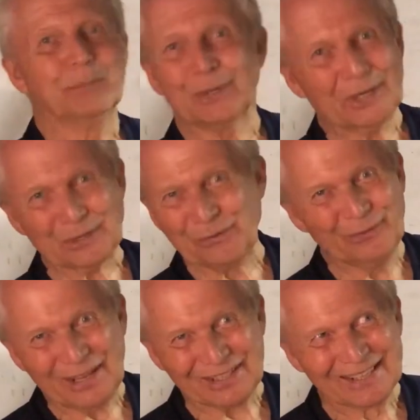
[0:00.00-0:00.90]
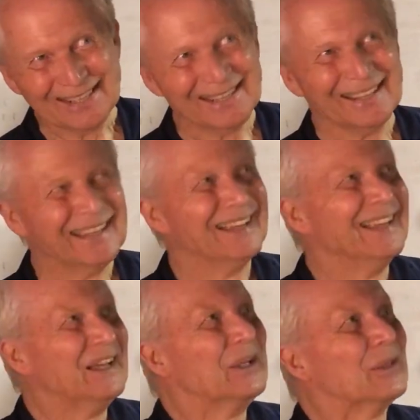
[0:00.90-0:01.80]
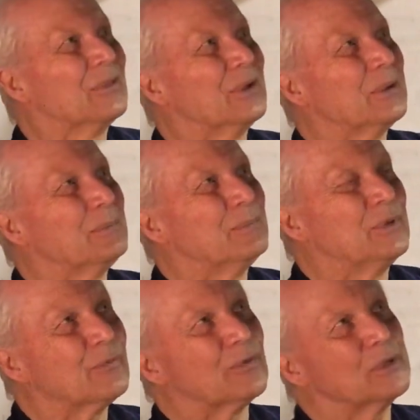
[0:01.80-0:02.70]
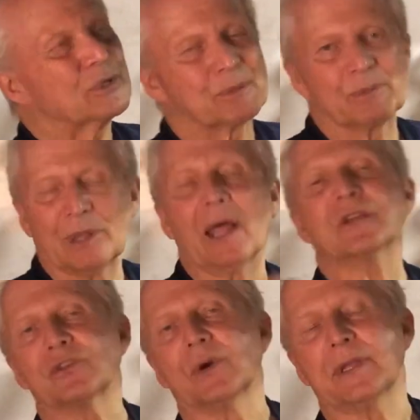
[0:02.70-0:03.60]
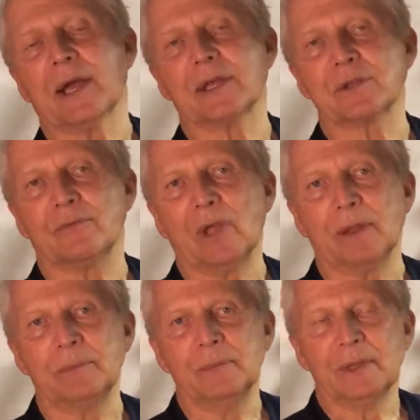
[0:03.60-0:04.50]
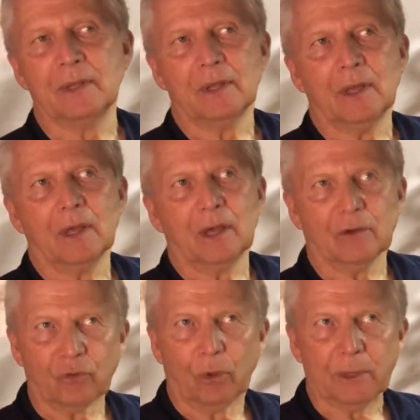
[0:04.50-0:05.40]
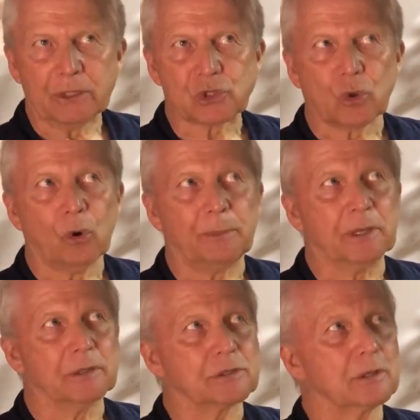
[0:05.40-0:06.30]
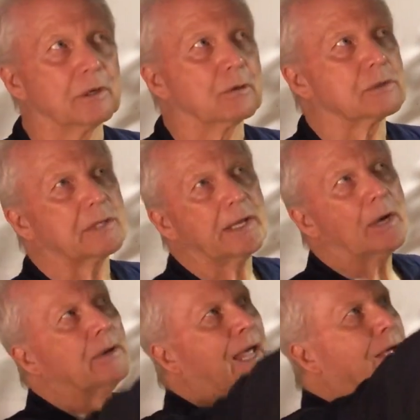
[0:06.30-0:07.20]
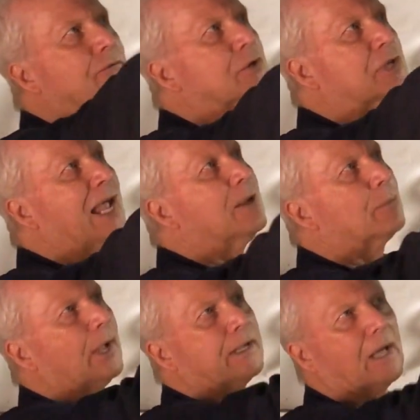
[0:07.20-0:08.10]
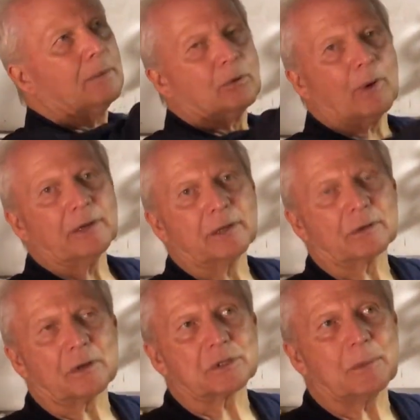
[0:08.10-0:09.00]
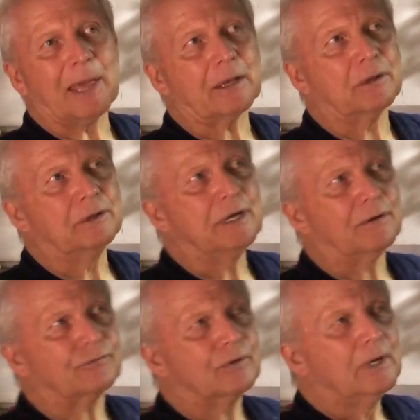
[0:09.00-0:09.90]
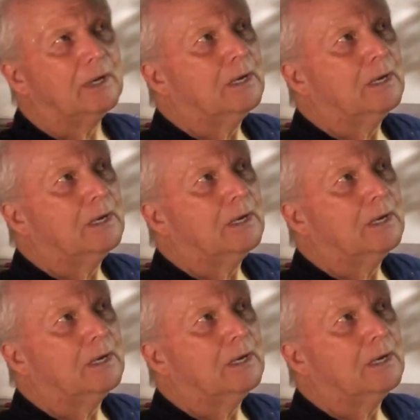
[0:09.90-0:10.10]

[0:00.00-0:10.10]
but it doesn't fit. The difference, the last three cars I've done have all been Scorpions, and of course they don't have this handbrake cable running across the back of the diff.